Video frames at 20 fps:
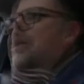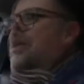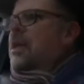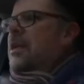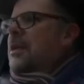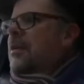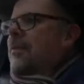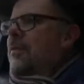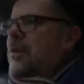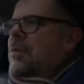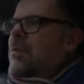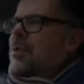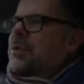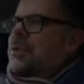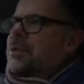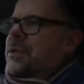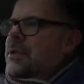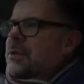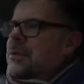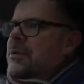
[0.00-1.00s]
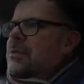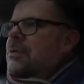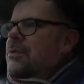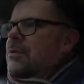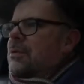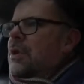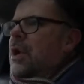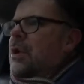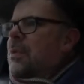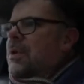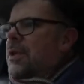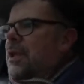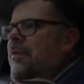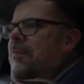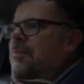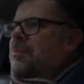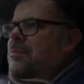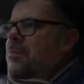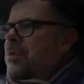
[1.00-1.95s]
And if you want to know when I've